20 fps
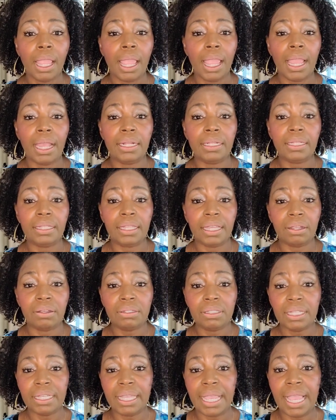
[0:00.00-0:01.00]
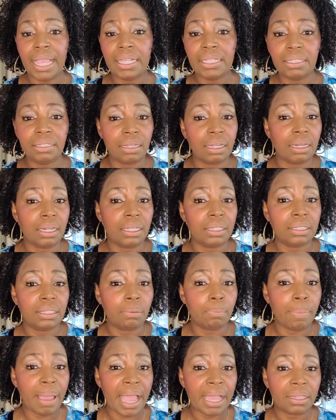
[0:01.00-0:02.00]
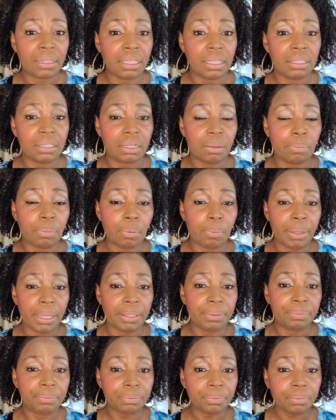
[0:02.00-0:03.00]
And there's a case study to back things up a bit.